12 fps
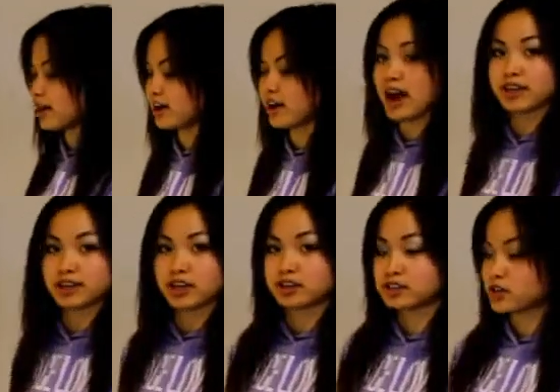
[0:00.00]
ahead and add the
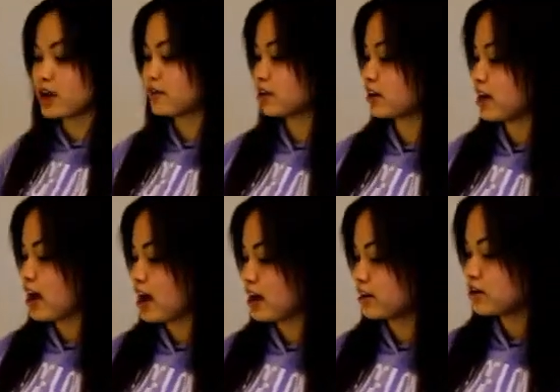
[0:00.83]
other stuff. You're going to
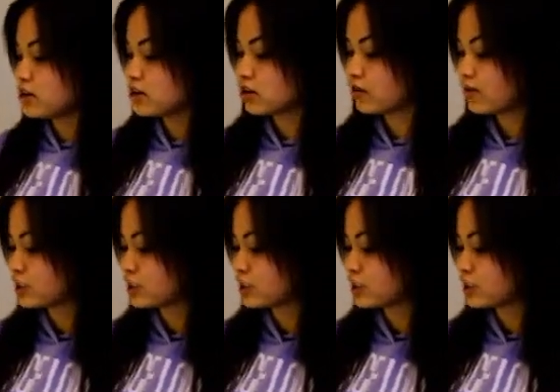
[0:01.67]
add your